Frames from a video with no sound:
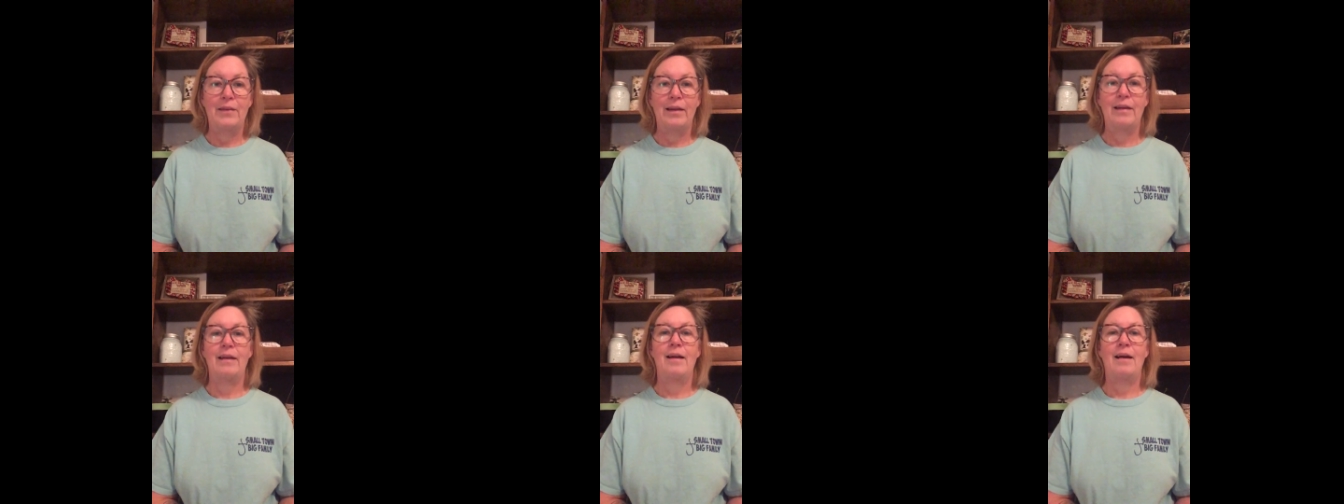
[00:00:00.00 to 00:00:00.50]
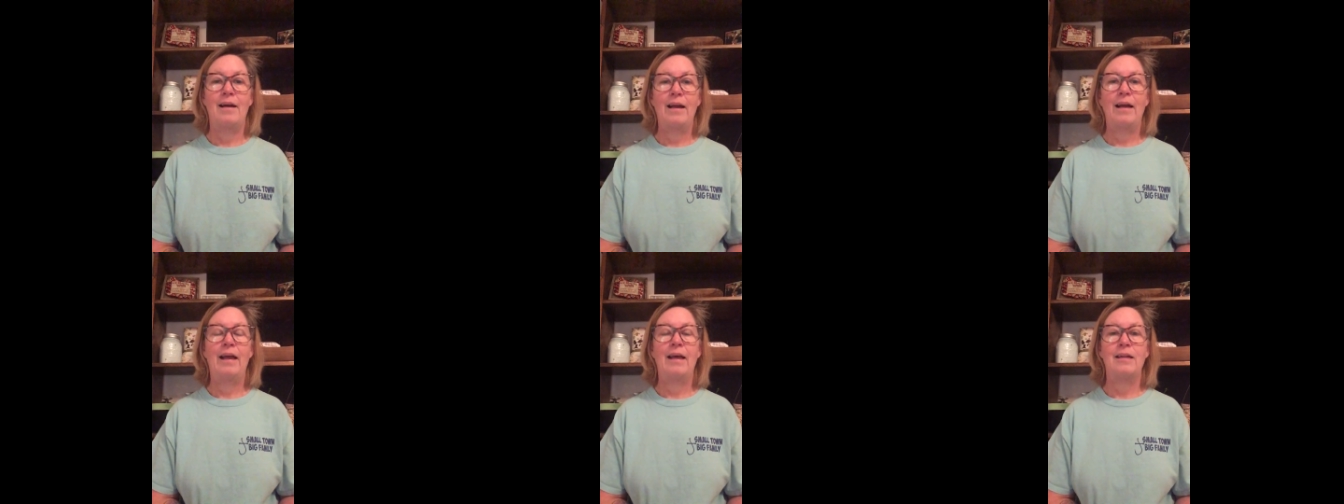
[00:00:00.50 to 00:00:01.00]
Like,
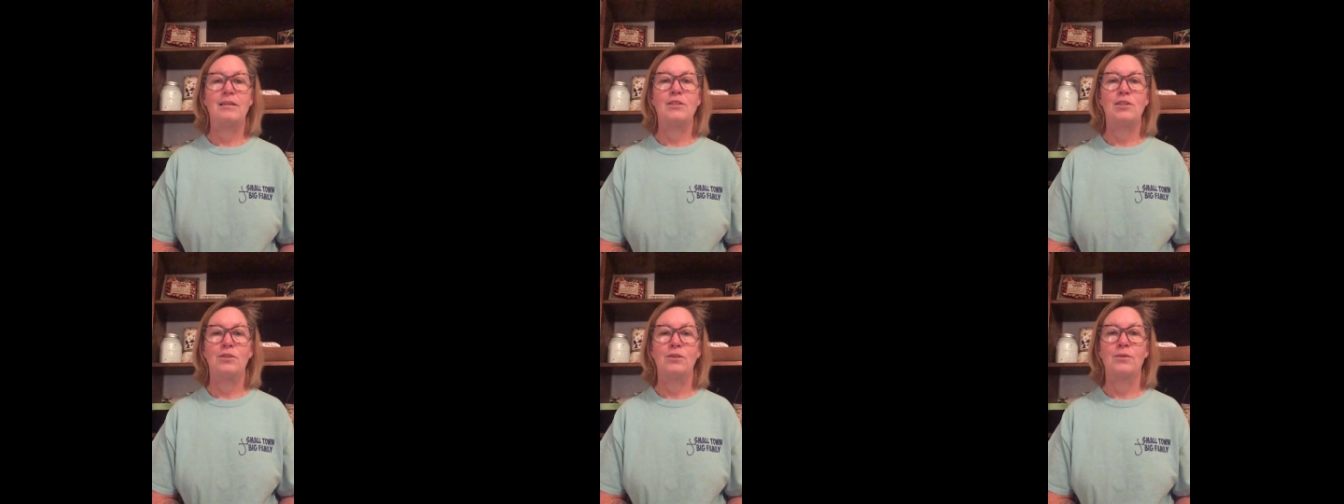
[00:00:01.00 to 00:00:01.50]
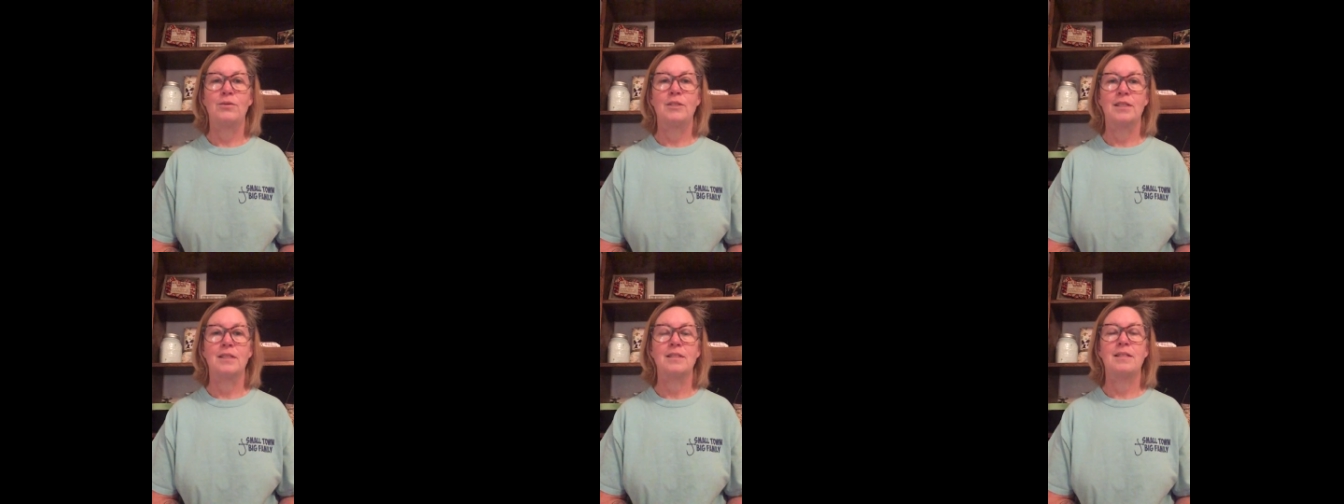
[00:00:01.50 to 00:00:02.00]
I had to
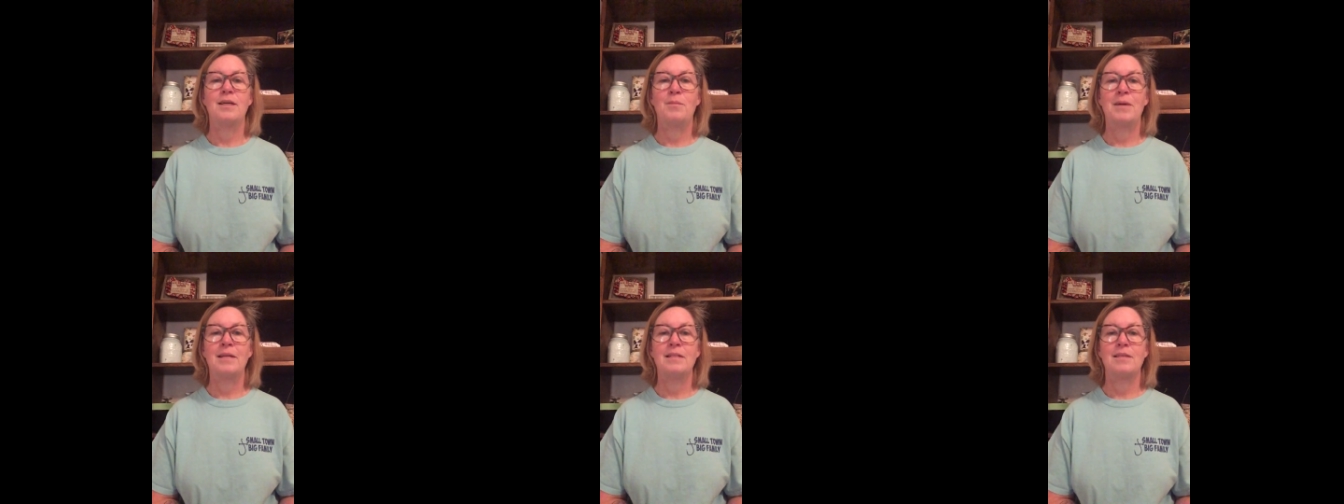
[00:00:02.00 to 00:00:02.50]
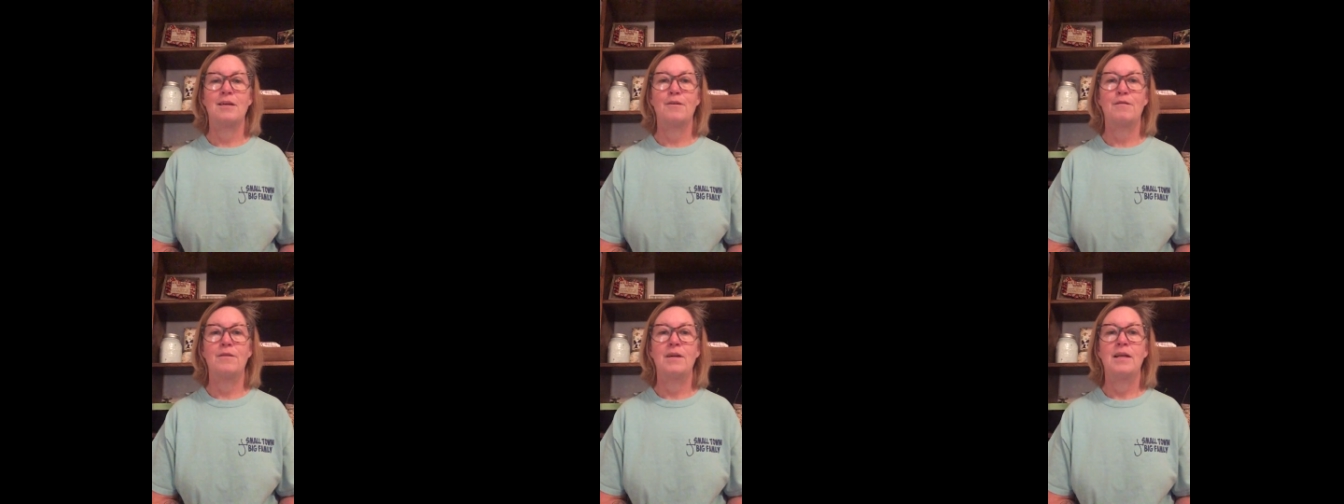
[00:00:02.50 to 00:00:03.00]
just tell
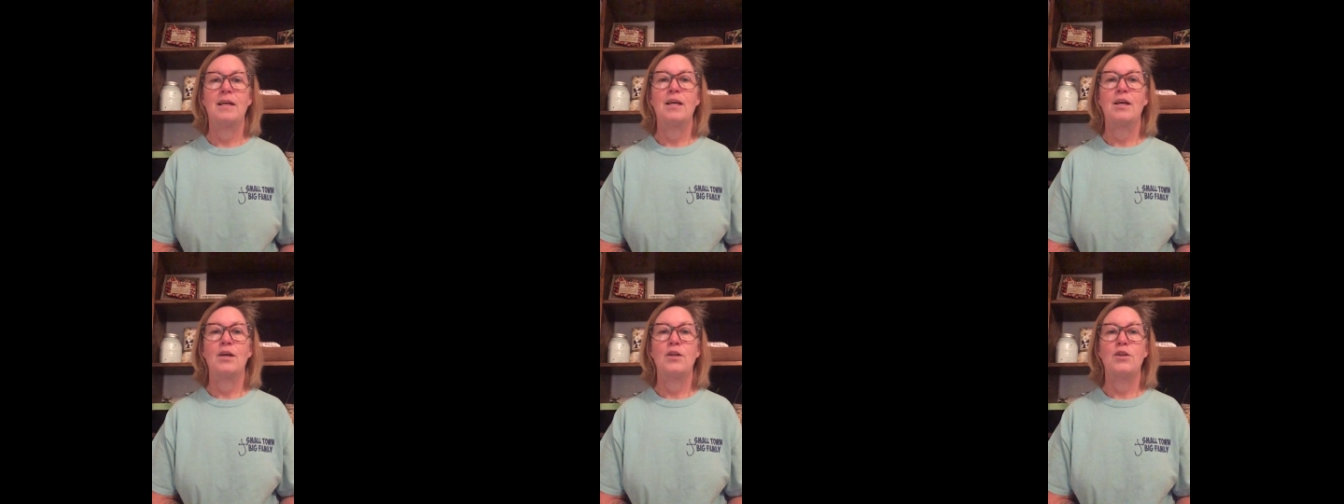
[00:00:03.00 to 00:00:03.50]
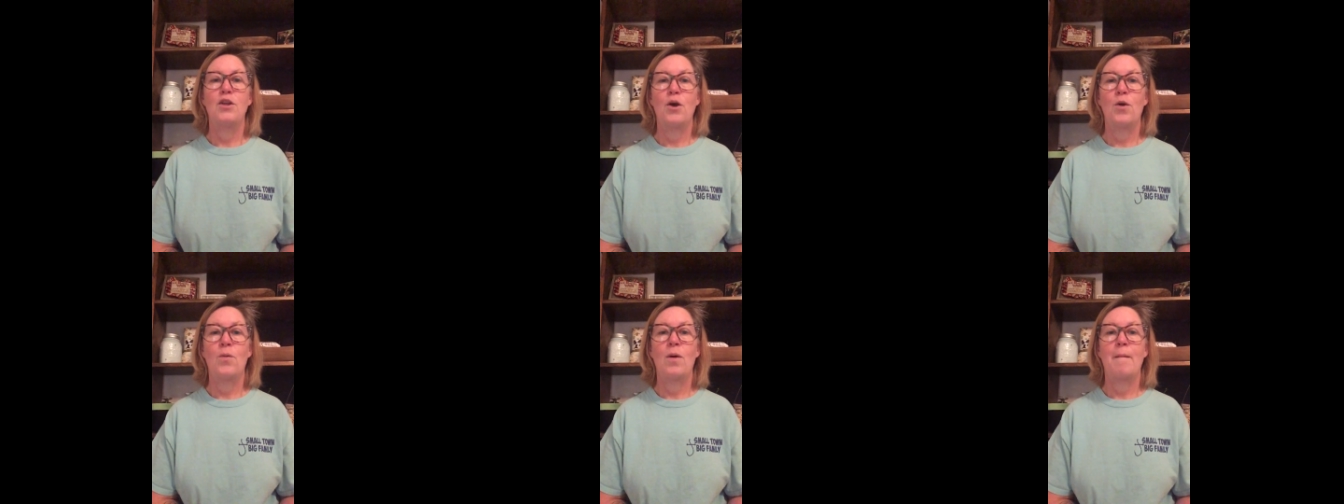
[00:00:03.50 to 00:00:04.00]
myself,
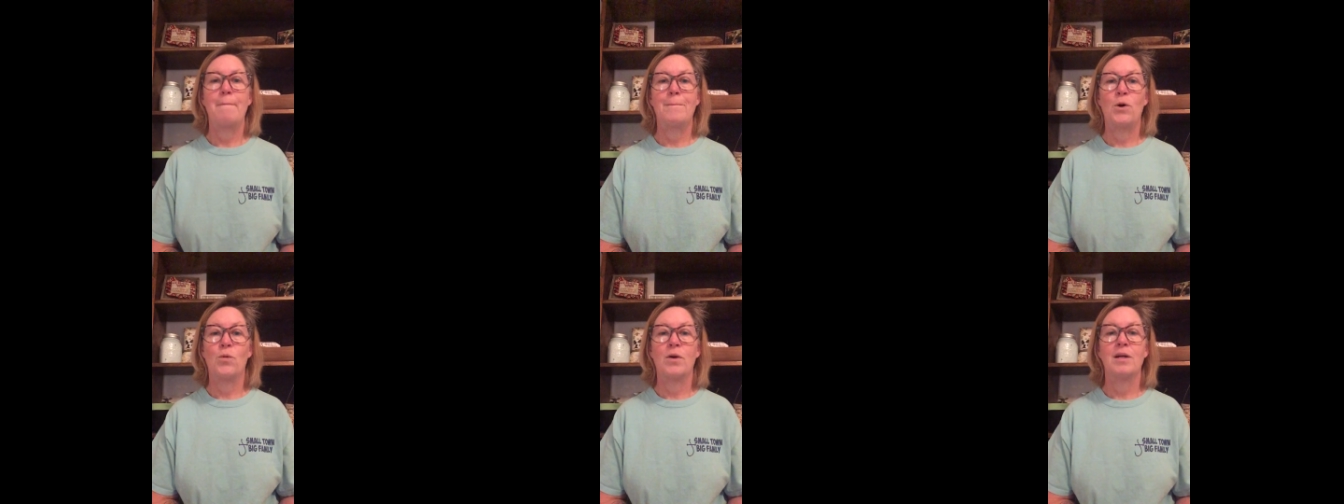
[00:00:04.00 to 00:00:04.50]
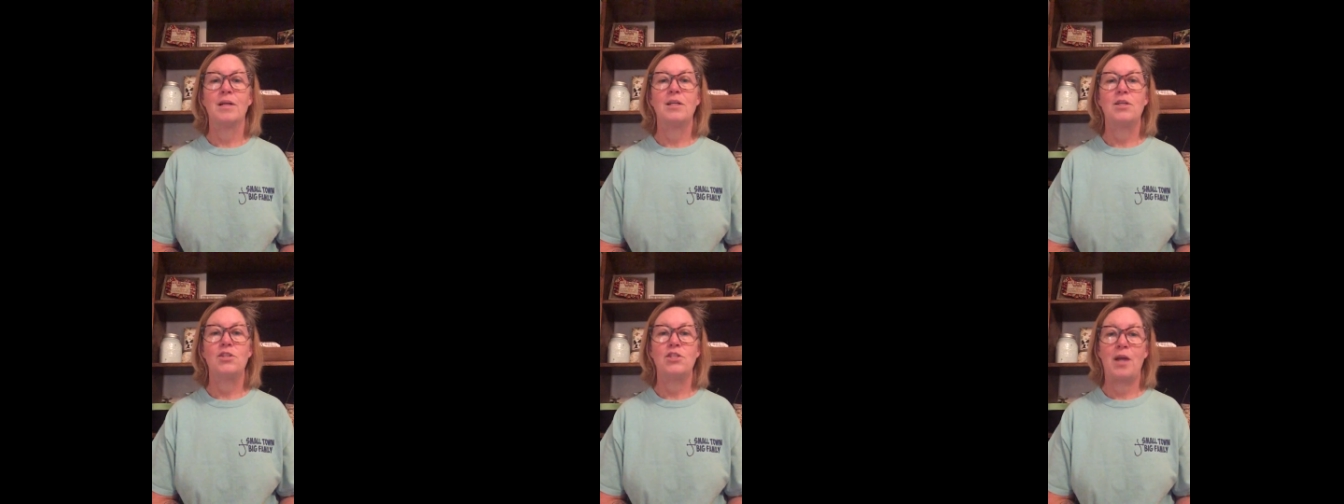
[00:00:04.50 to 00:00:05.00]
no more
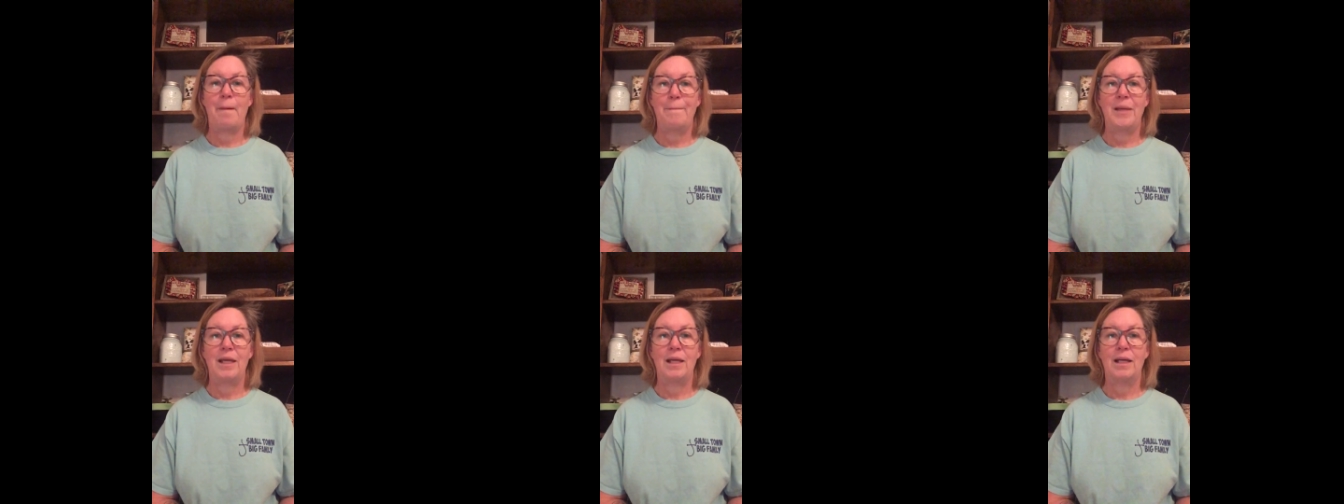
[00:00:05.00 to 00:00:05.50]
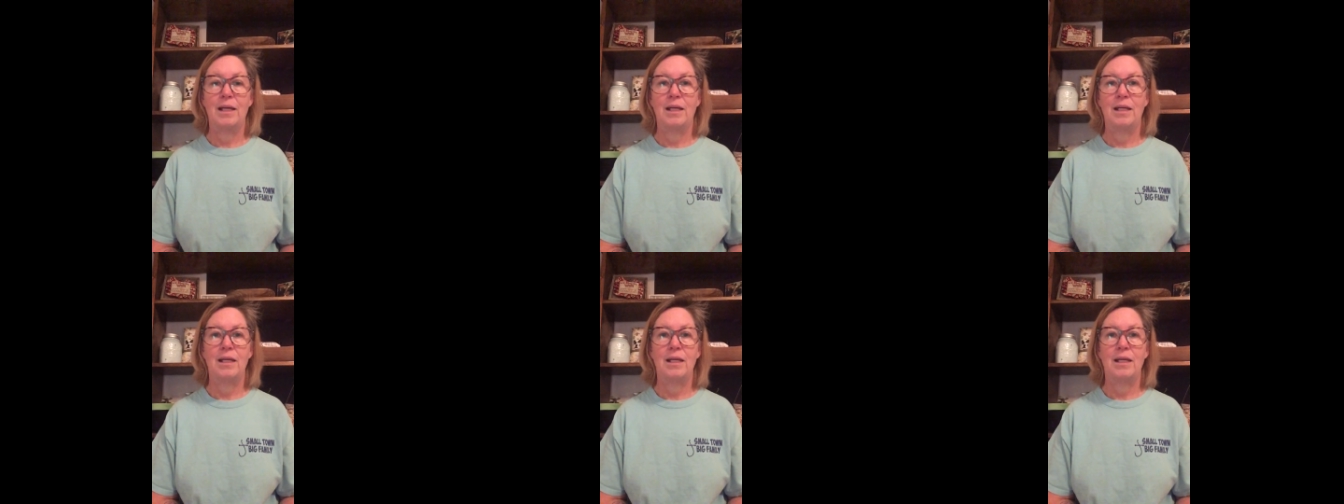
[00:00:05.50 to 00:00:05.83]
shopping.